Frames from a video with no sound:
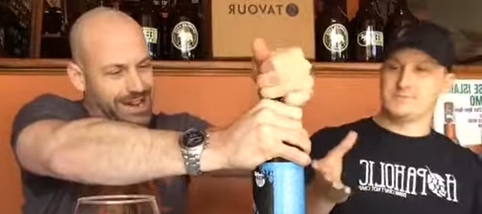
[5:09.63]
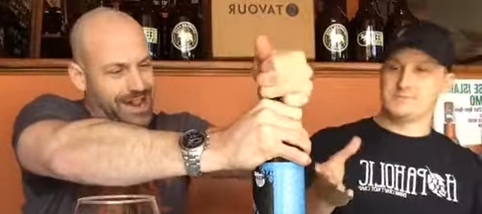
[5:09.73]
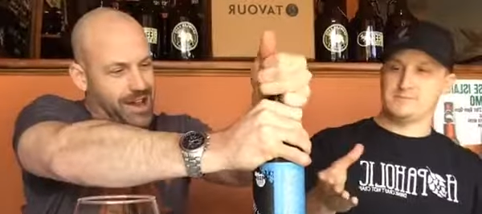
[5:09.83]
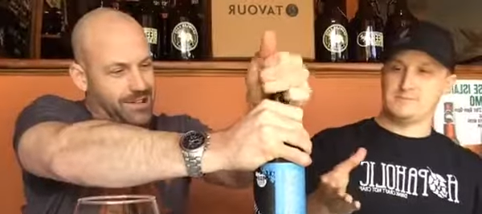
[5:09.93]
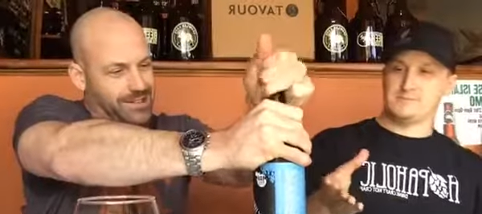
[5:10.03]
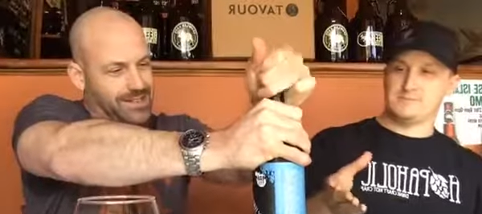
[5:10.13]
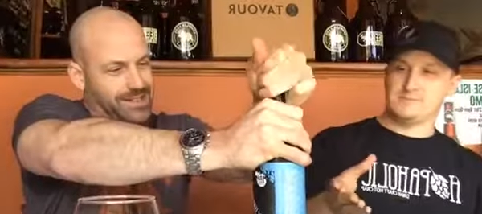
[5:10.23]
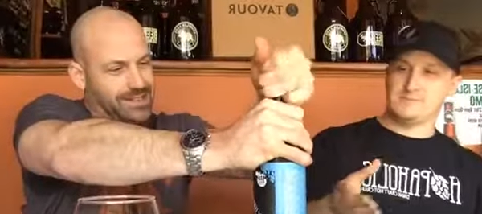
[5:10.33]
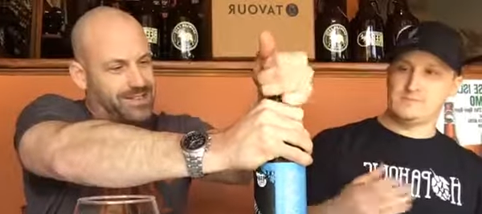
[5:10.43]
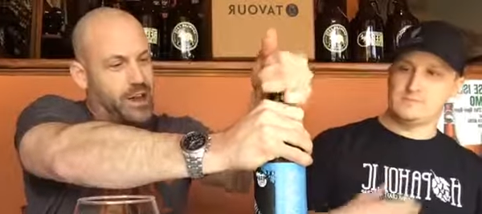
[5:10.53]
Speaker 1: Nelson
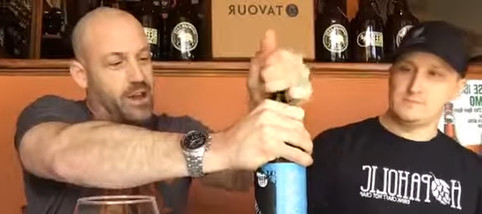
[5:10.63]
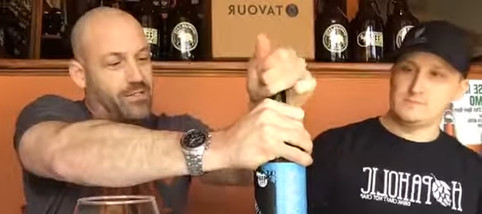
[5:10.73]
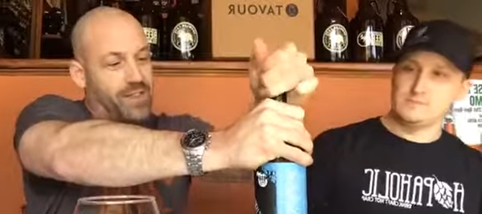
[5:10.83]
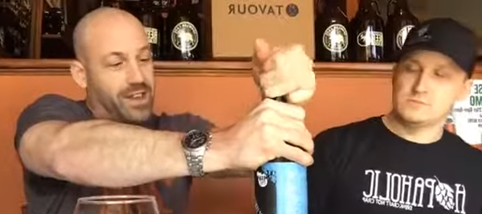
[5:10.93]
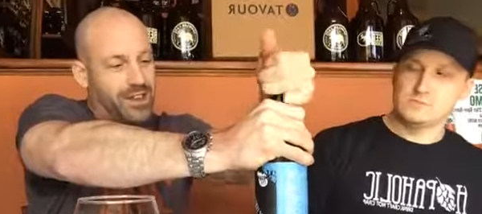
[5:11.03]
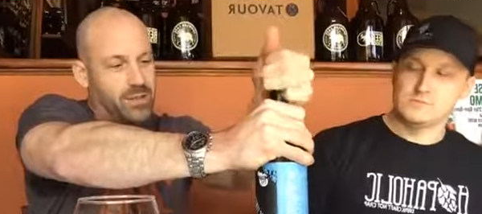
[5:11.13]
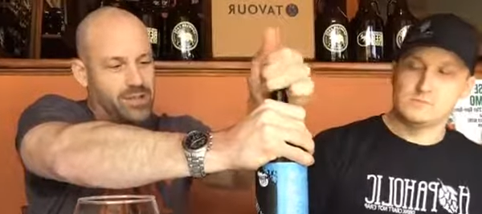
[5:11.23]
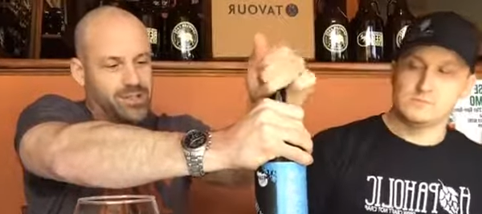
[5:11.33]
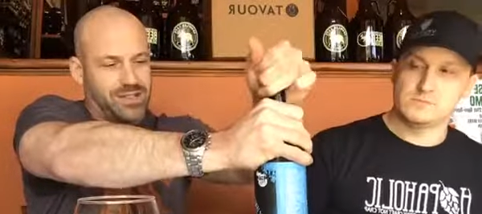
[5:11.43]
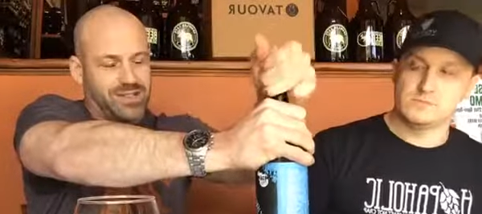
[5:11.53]
Sauvignon, which
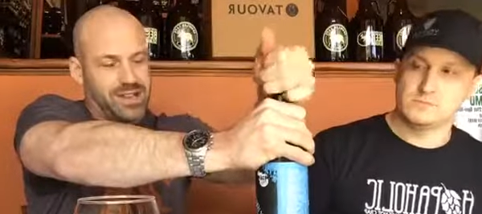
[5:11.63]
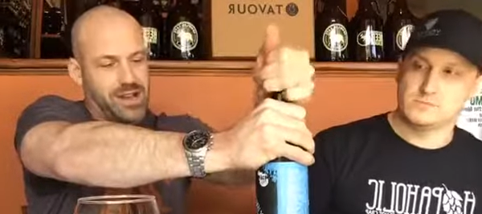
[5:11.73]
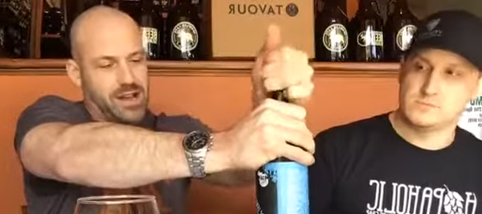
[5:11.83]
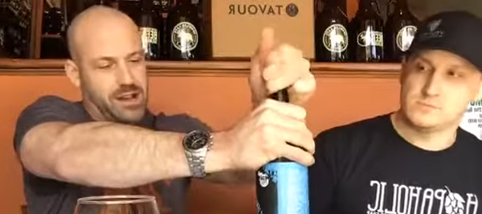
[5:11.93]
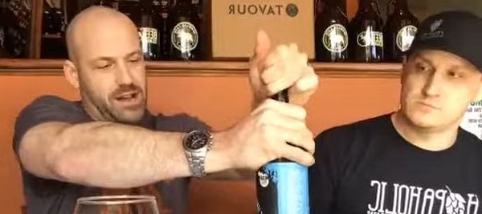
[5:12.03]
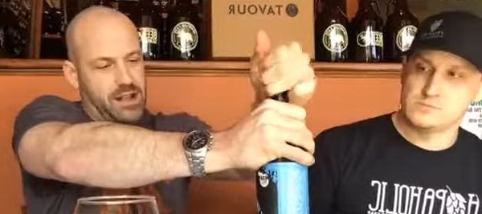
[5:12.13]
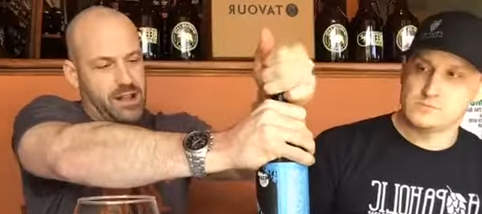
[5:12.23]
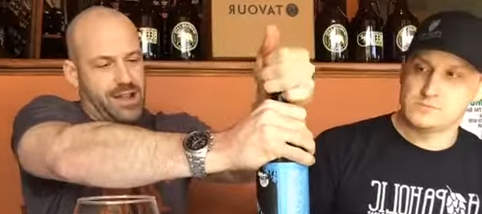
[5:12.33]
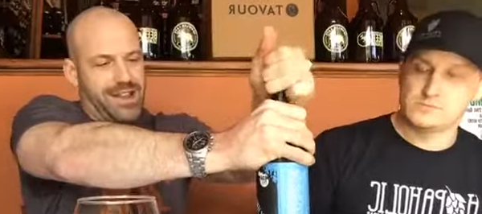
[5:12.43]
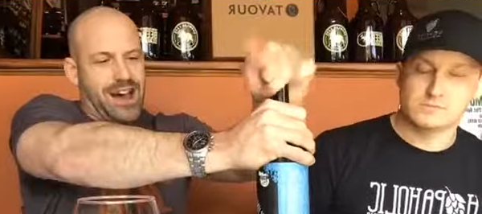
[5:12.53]
is a,
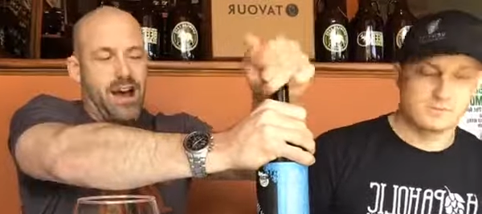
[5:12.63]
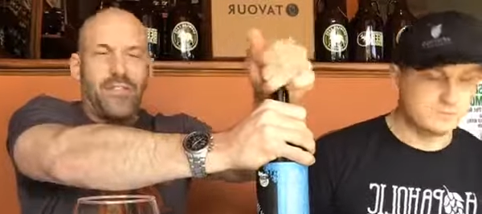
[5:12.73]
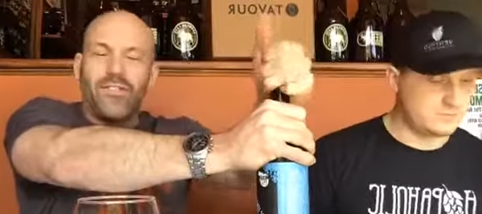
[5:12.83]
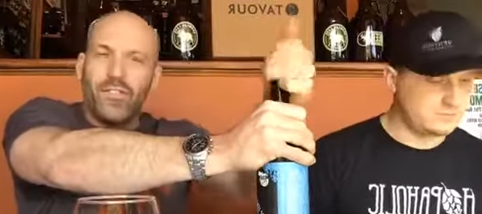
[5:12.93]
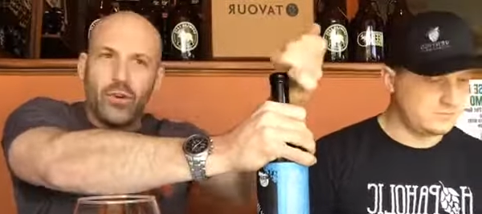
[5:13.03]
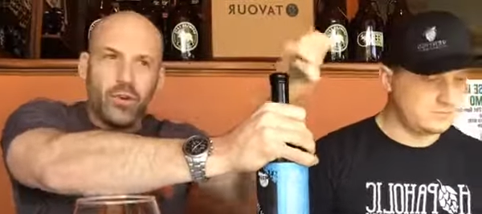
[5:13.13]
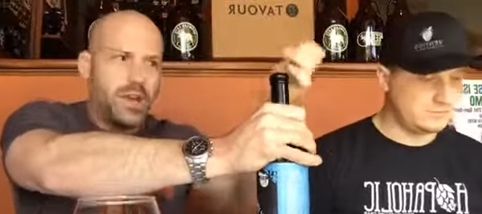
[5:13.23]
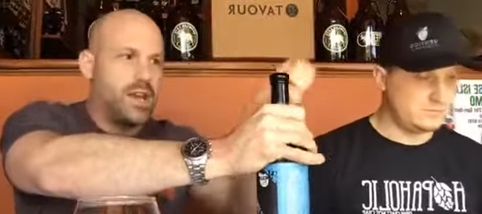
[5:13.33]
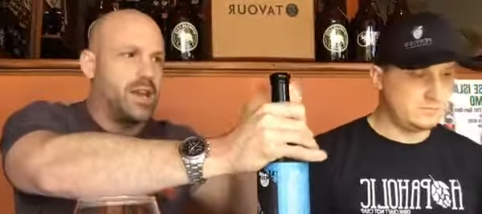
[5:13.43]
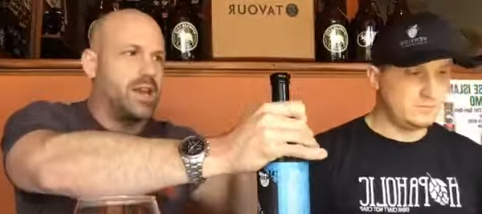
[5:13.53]
a
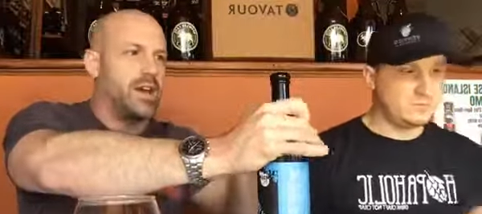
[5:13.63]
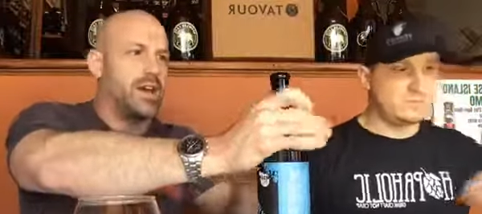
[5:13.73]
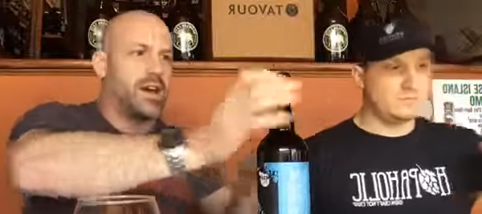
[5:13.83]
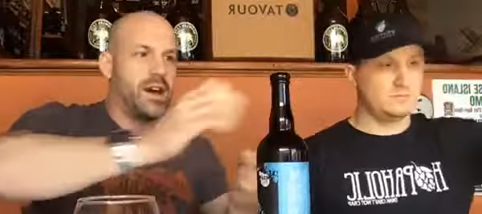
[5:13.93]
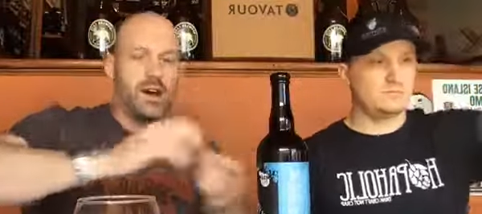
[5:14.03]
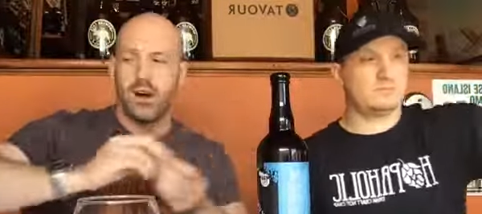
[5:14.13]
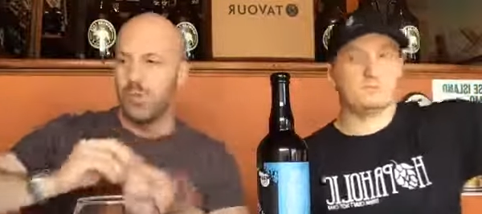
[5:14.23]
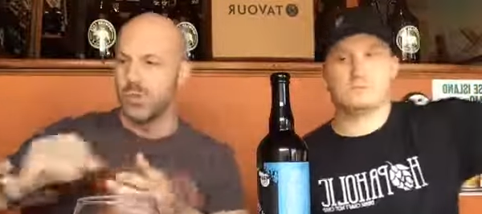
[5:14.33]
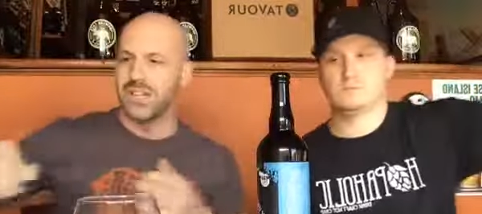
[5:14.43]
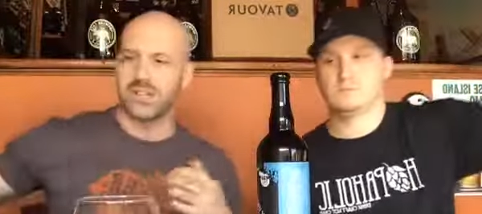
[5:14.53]
fruity, uh,
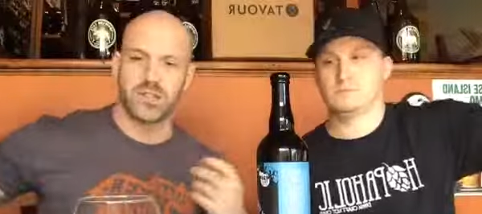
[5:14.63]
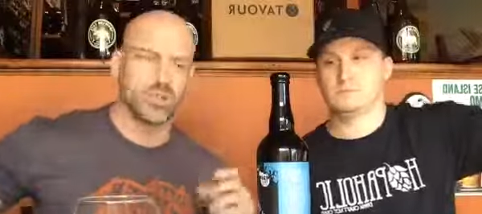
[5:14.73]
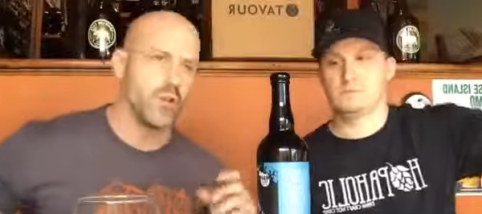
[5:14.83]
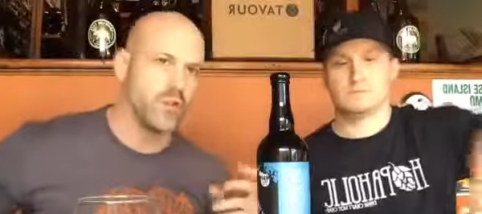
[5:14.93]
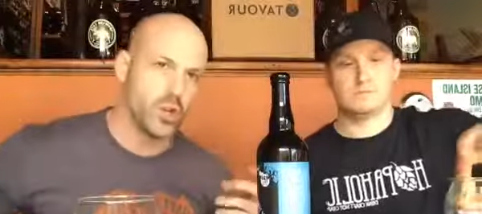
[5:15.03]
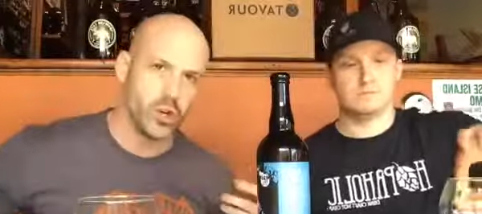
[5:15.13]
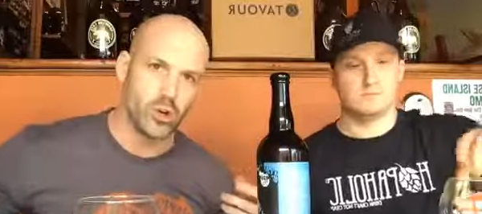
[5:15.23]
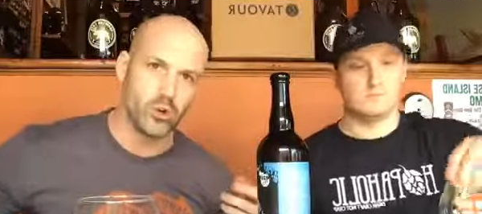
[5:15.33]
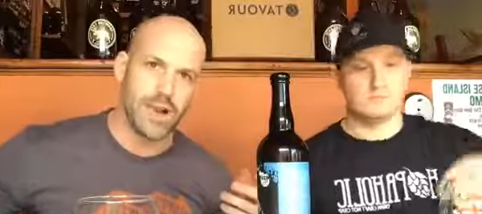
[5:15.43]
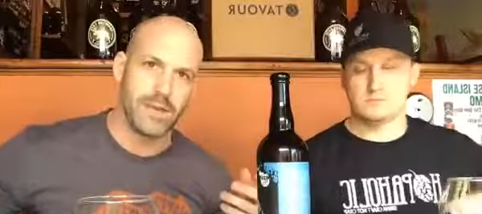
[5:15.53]
almost has a Sauvignon
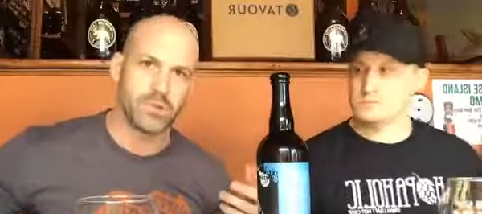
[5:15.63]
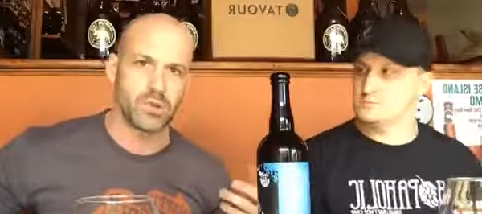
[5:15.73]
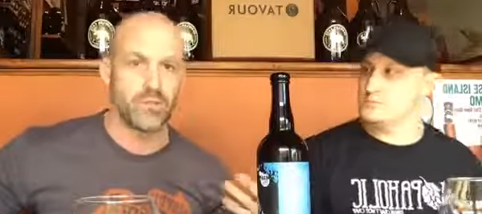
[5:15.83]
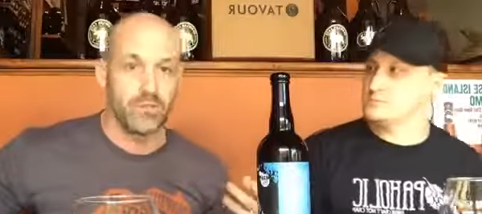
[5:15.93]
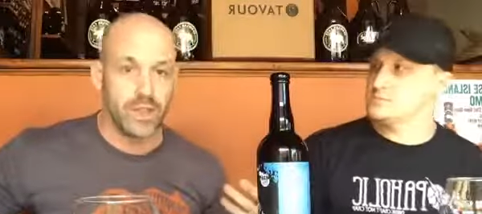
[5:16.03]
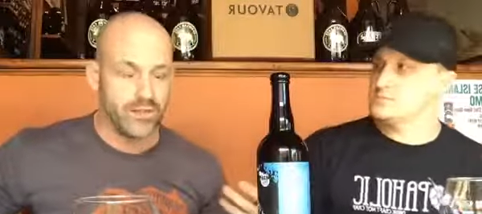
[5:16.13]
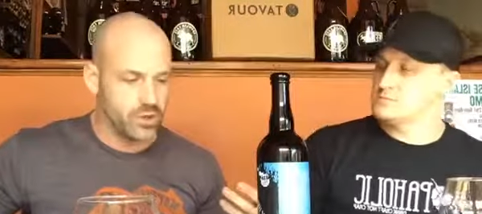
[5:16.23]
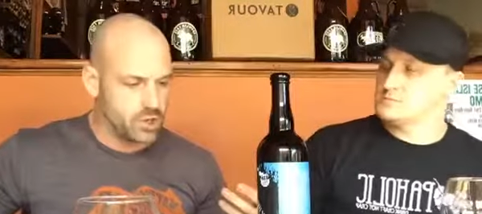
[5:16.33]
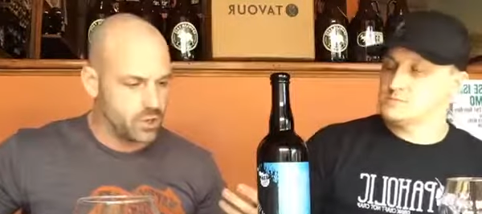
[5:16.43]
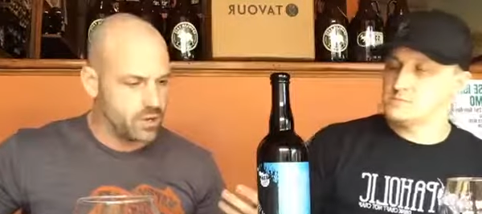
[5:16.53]
grape sort of flavor
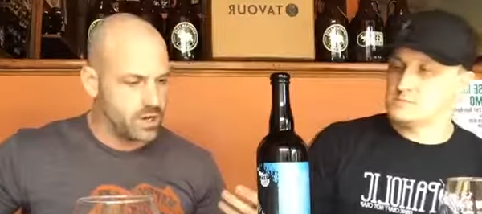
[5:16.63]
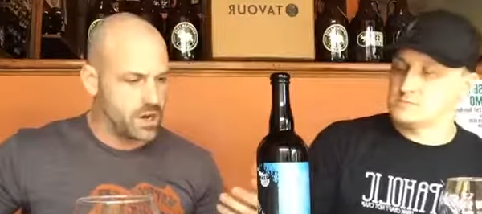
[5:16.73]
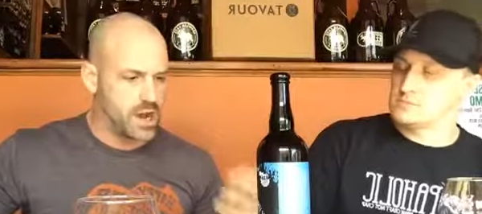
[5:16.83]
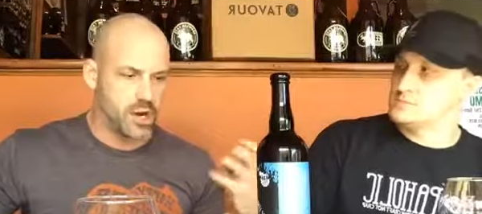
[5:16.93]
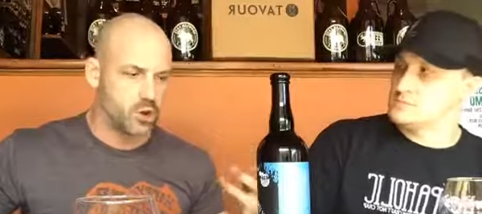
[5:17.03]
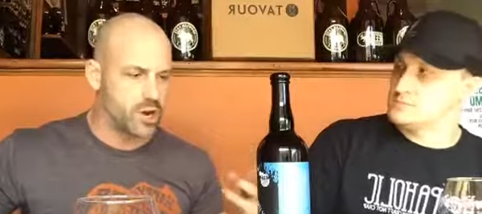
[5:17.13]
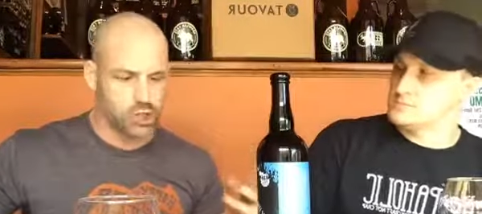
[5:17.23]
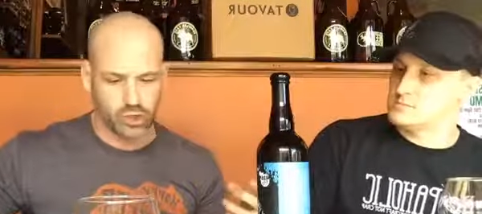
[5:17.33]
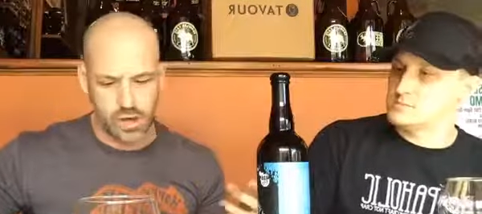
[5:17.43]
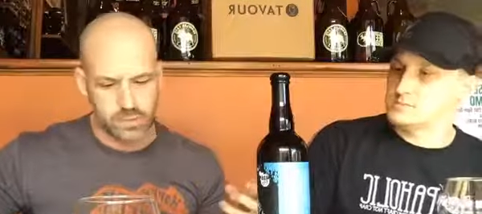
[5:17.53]
to it. Uh, crushed
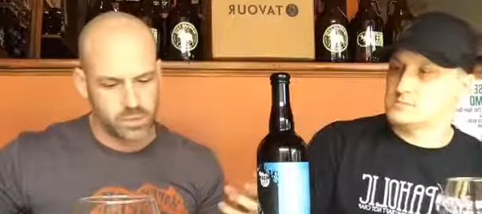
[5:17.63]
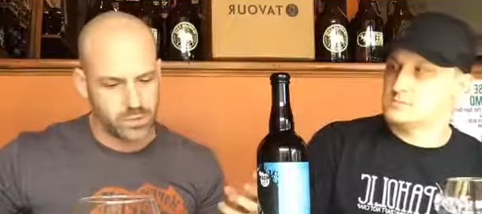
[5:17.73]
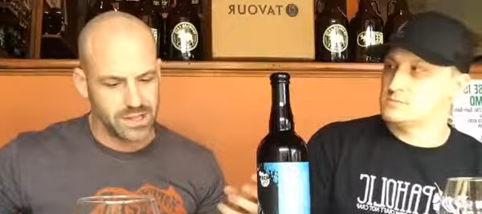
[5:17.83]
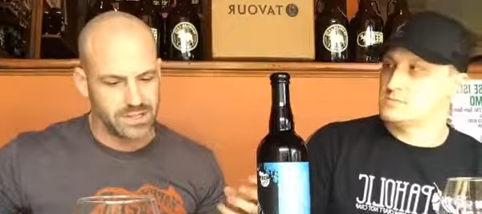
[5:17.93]
grapes is what they